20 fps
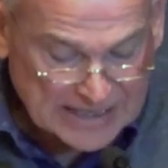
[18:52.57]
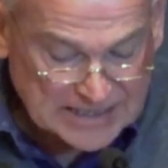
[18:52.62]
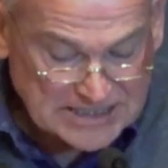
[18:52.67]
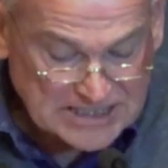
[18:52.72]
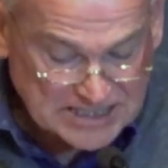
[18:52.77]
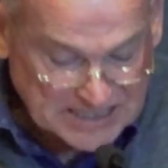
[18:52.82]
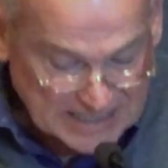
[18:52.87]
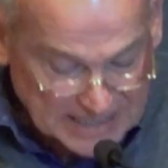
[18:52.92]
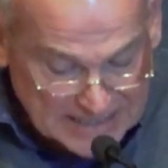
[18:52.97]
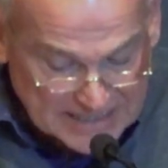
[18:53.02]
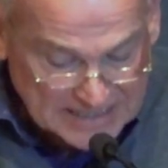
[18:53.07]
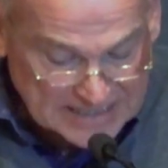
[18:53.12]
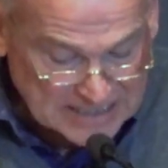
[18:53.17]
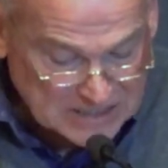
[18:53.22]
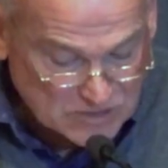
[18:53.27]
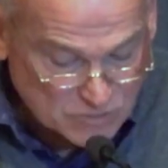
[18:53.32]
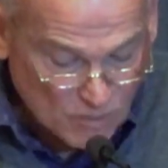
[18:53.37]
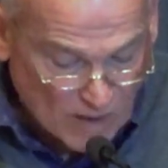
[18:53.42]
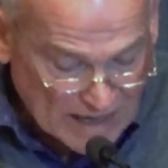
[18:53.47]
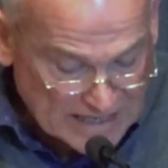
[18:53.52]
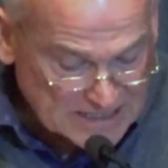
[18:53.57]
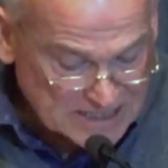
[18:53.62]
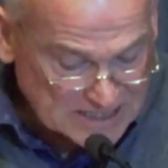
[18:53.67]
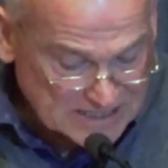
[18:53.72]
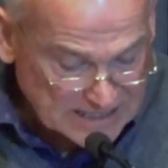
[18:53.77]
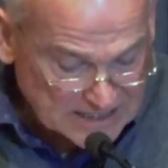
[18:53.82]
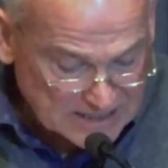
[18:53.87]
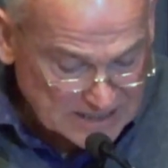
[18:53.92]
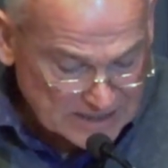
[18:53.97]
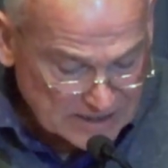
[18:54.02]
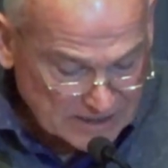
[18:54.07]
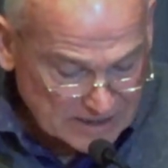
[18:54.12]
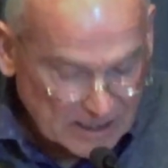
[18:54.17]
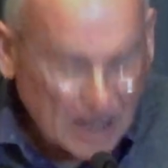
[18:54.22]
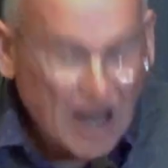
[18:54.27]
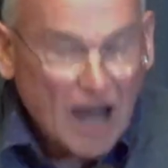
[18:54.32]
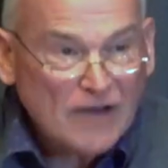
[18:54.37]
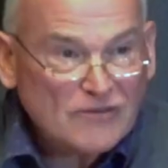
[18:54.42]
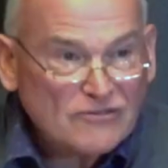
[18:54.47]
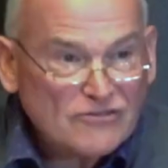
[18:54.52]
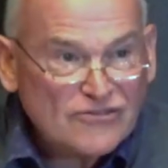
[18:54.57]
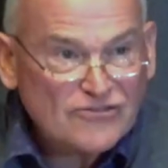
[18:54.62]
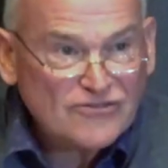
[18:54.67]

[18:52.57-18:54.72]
seed is wasted, and